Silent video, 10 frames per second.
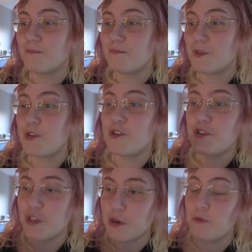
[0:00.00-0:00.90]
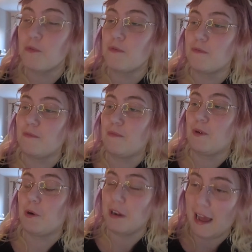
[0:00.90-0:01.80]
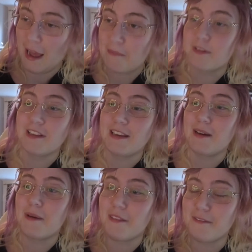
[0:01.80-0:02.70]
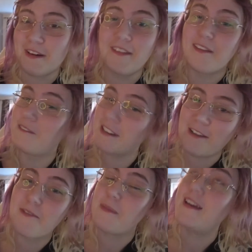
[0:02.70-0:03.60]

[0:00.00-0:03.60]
stew unhappily about the fact that there will never be